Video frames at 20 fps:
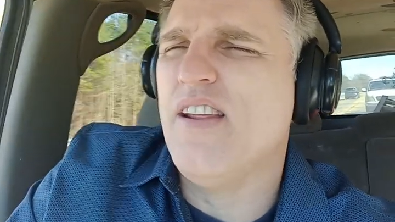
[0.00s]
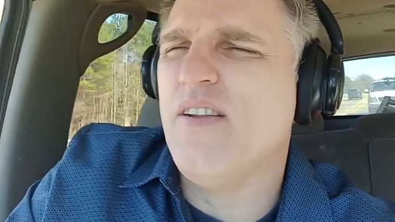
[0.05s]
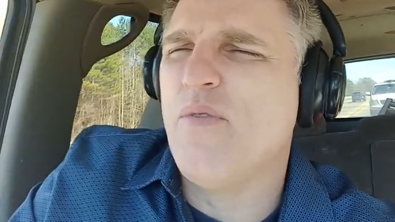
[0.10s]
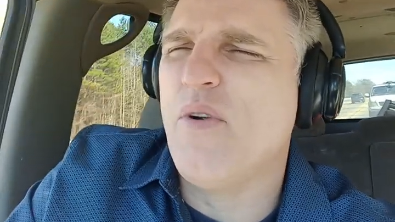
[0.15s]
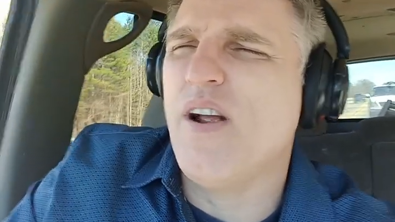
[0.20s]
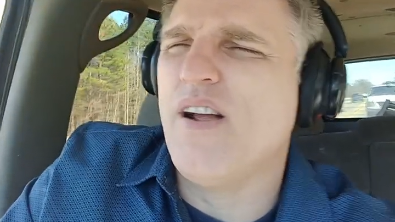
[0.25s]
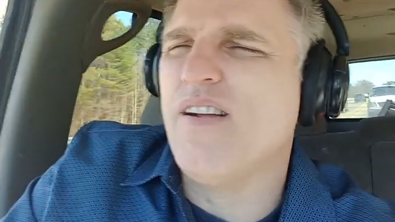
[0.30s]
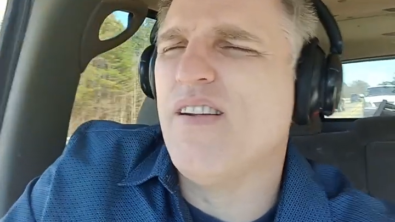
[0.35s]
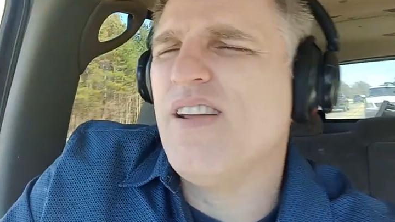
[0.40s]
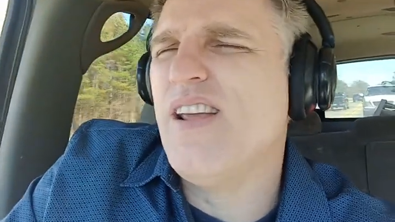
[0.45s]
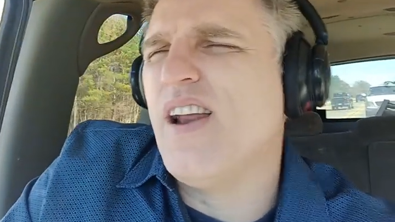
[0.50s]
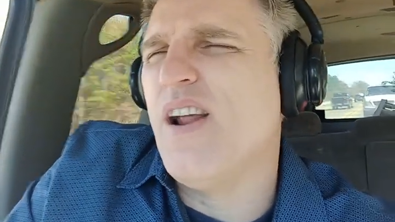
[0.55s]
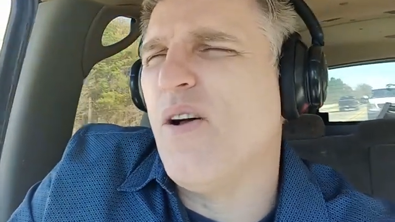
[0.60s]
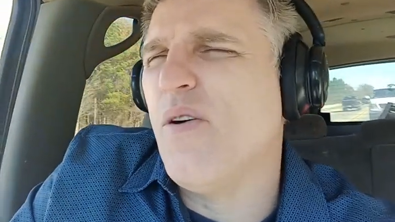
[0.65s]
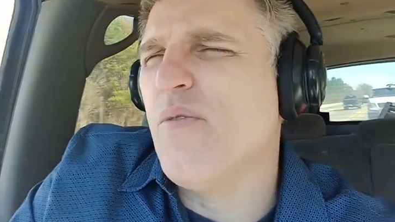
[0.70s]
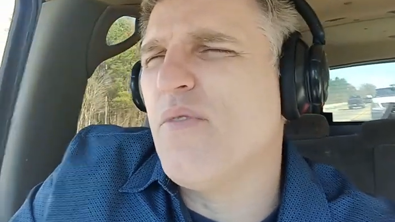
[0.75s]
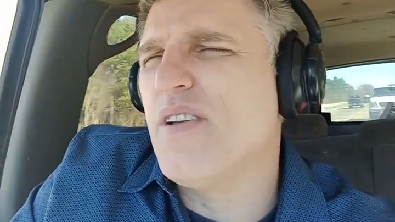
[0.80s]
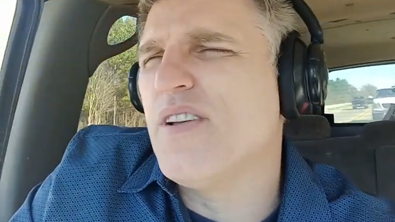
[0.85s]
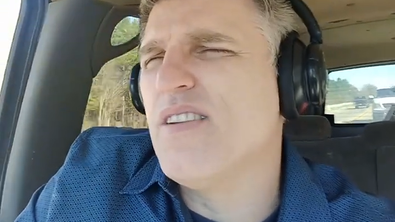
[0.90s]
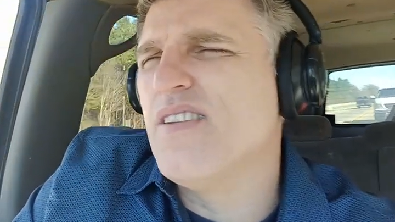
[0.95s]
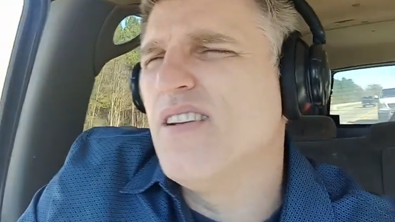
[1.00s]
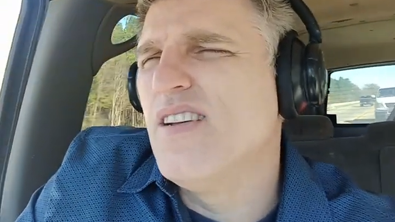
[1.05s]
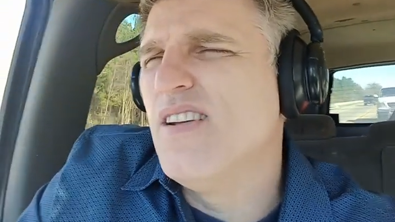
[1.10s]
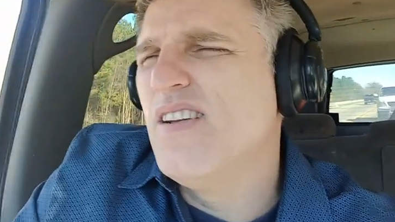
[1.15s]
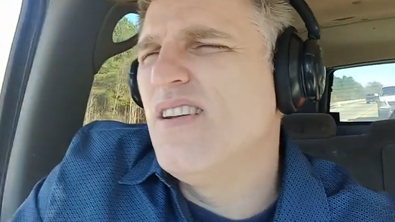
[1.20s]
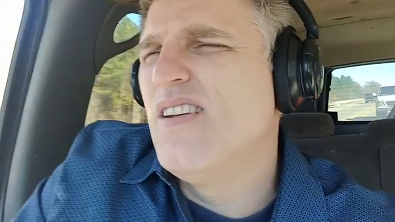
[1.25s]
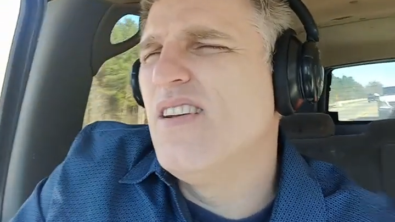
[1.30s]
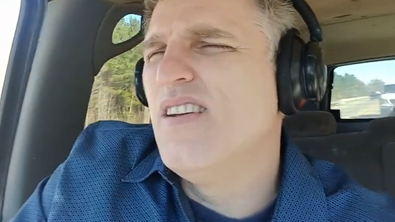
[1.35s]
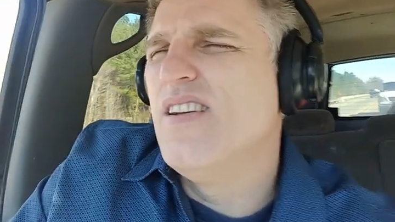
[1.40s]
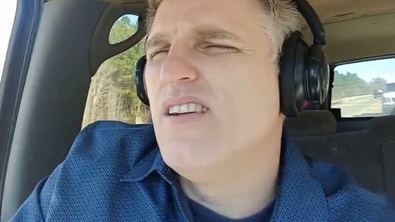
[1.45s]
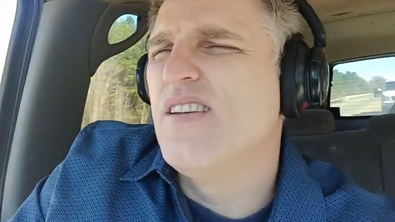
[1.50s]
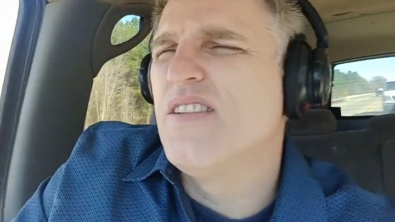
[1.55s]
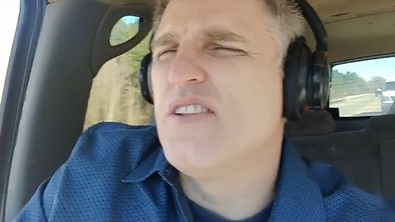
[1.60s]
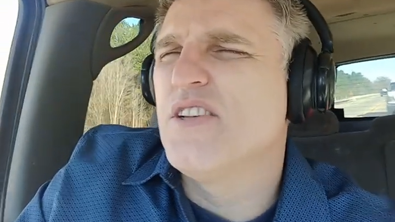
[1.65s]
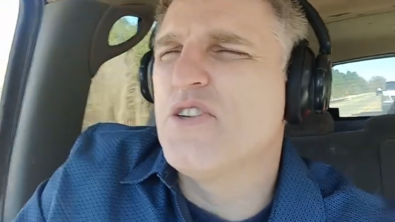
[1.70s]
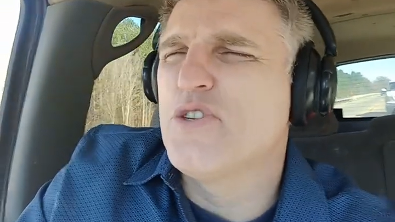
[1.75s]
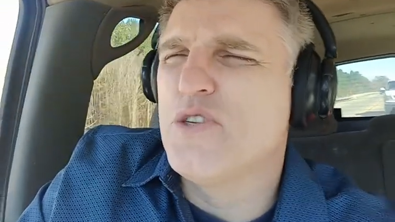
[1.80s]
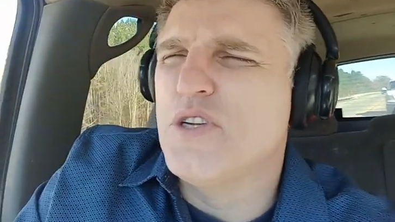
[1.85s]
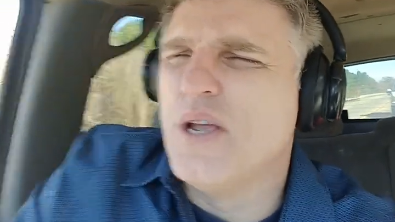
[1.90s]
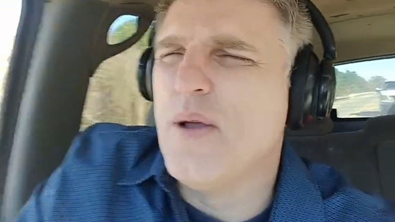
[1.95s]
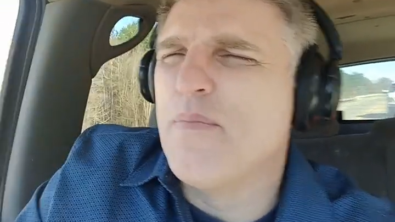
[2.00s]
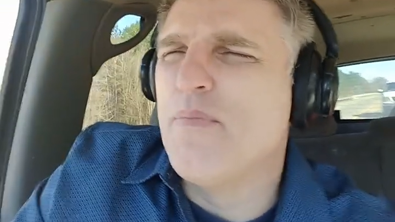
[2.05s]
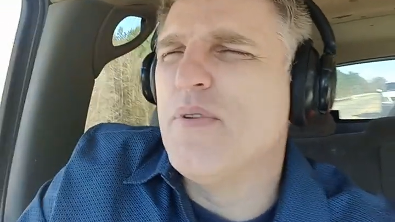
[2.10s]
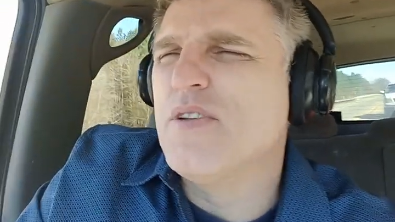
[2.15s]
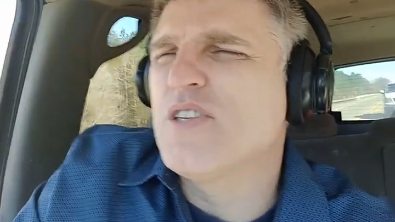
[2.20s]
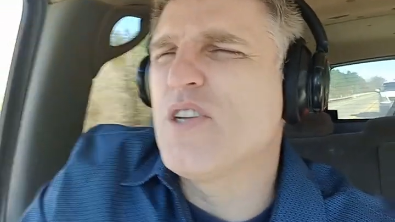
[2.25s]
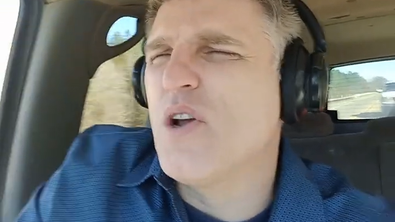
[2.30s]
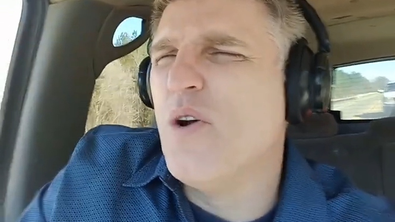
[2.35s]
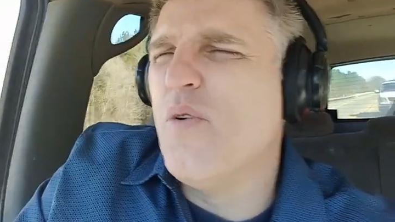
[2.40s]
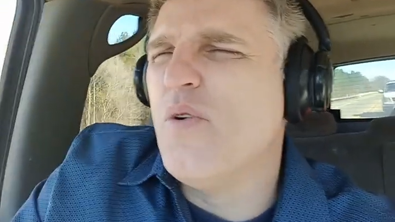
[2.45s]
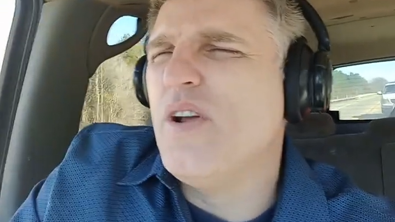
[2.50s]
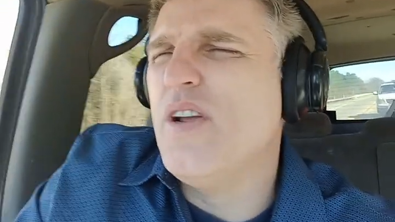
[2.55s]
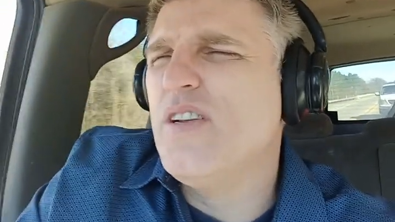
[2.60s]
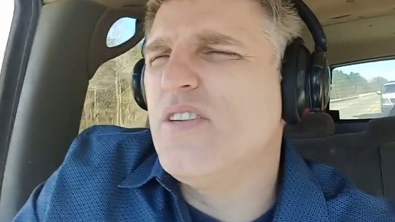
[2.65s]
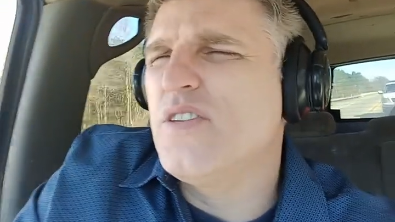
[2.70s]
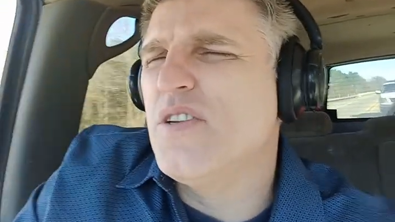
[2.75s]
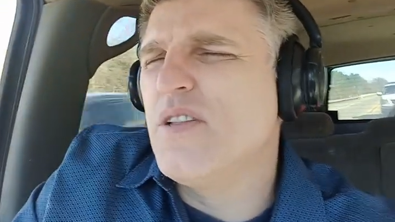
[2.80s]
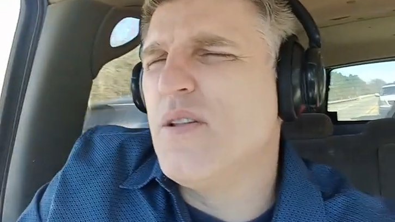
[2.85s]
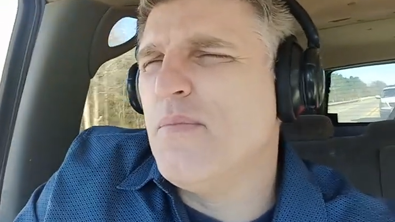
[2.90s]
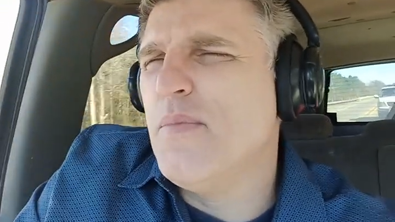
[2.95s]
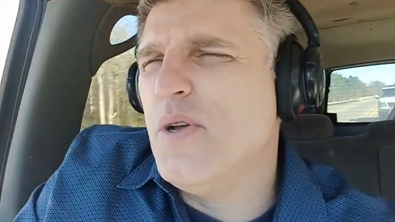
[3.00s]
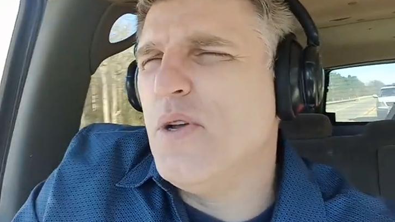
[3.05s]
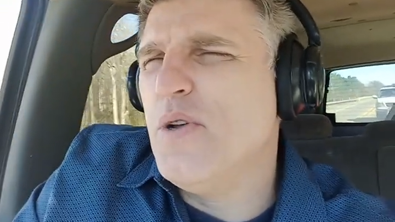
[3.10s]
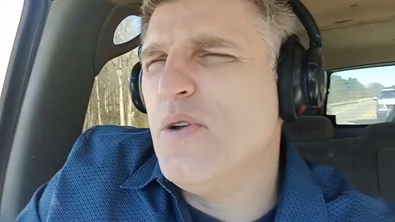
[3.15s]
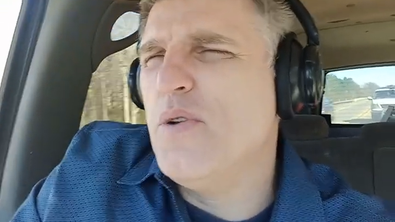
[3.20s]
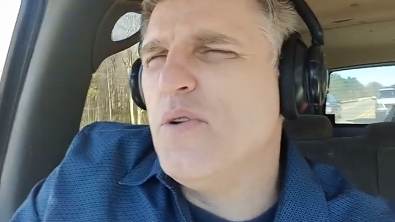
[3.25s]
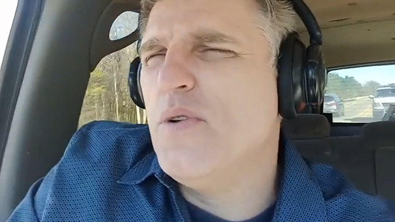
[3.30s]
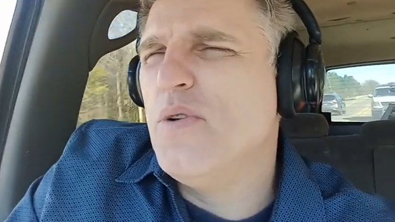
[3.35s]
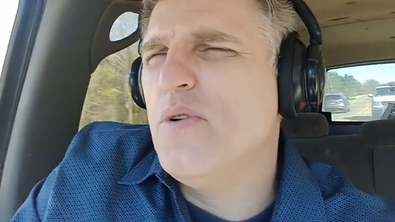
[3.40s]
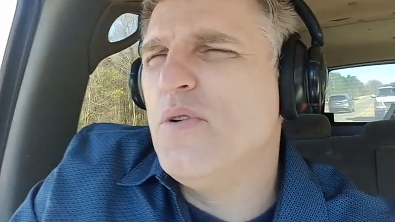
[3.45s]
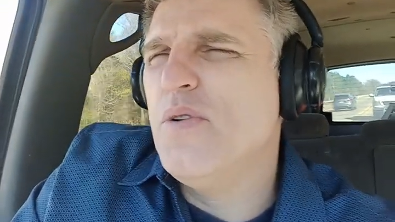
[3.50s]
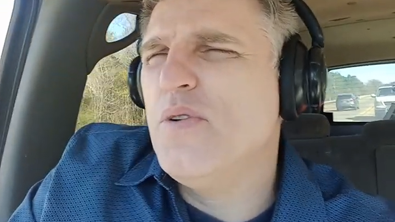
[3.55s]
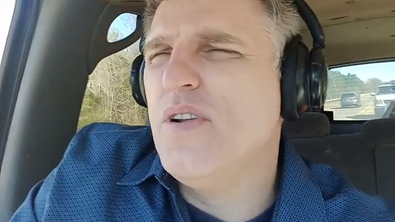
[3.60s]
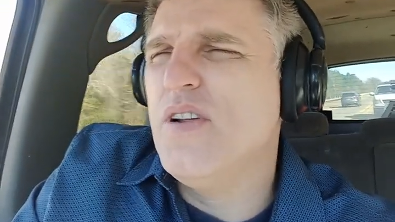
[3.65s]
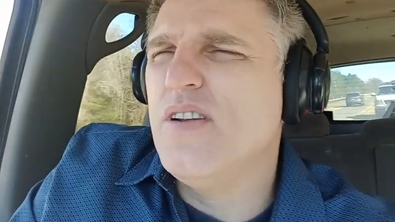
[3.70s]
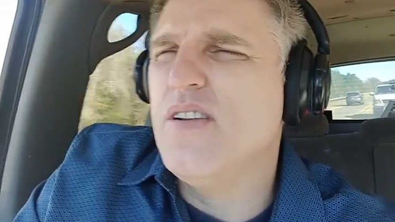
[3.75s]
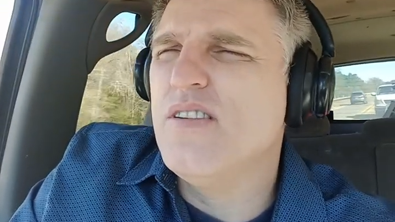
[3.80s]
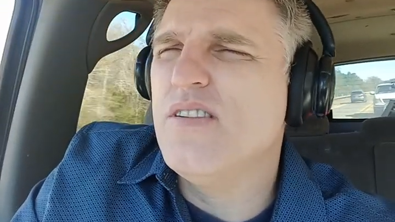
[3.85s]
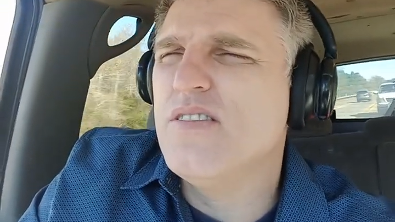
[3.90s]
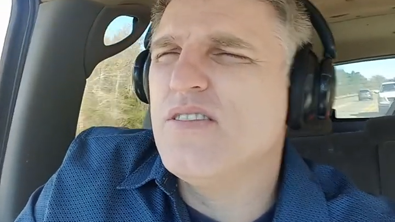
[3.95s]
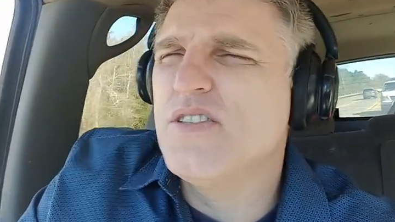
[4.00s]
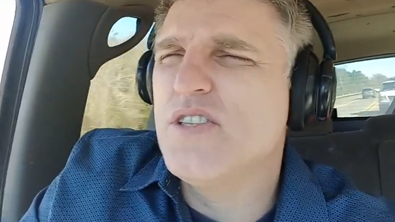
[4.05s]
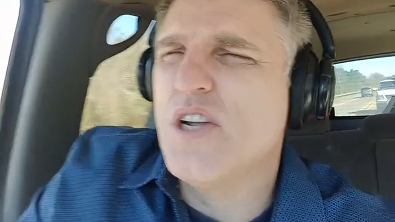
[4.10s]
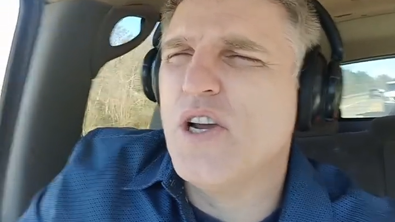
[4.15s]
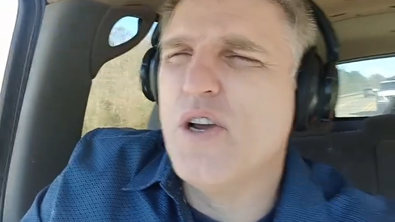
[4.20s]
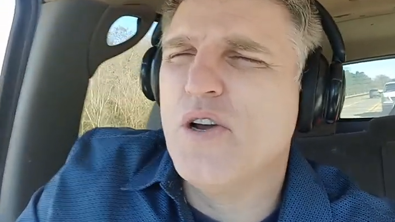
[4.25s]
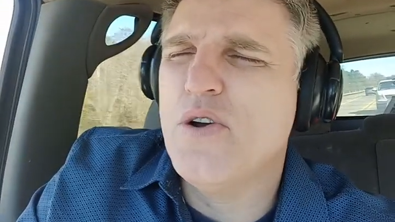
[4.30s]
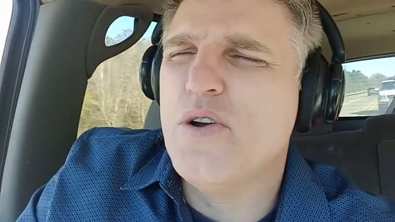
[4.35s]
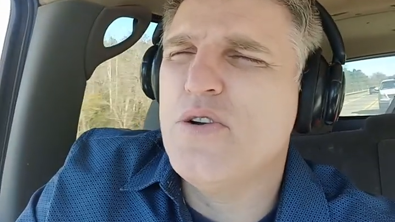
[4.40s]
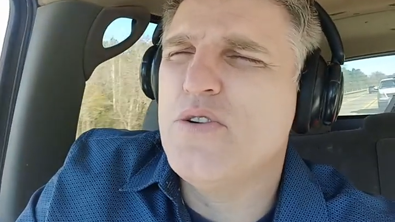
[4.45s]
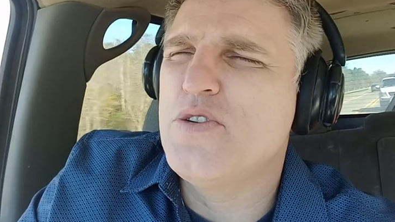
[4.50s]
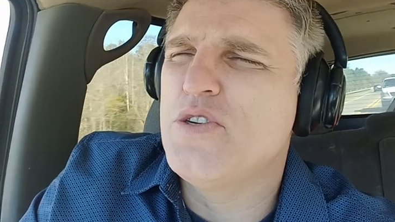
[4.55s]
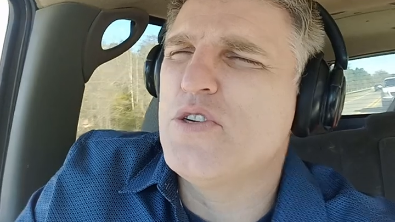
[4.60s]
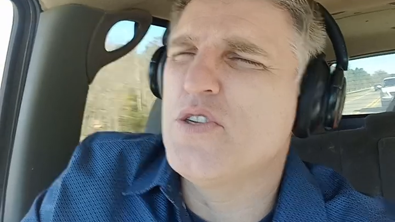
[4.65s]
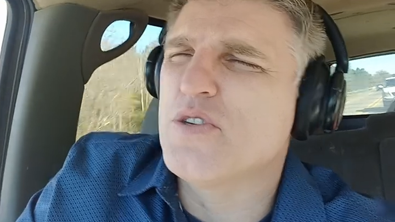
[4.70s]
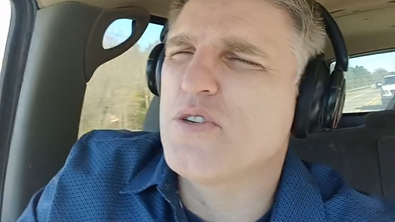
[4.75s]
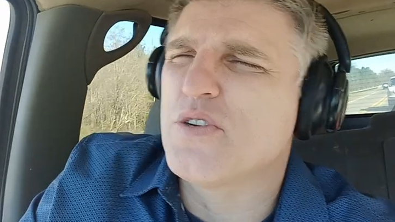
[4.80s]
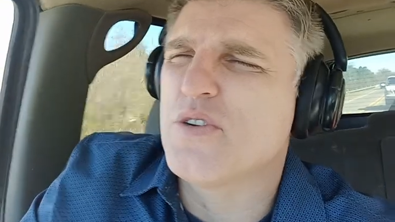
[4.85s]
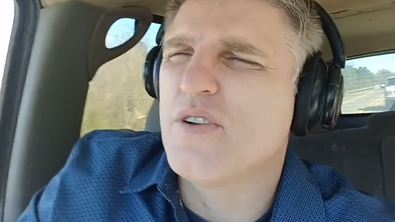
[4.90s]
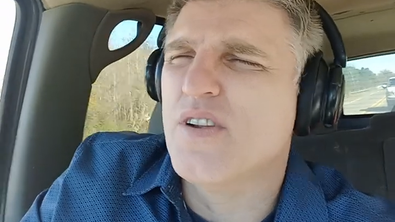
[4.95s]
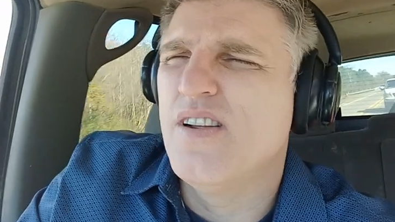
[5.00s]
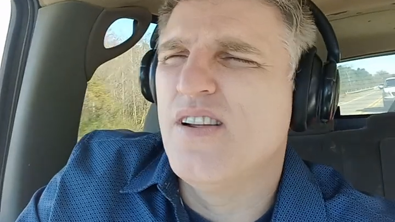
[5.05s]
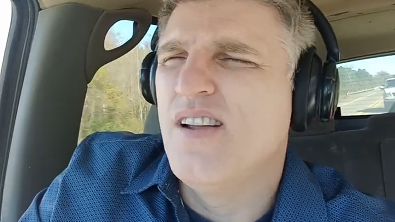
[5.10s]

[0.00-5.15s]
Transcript: The ship is going to the moon, and Doge is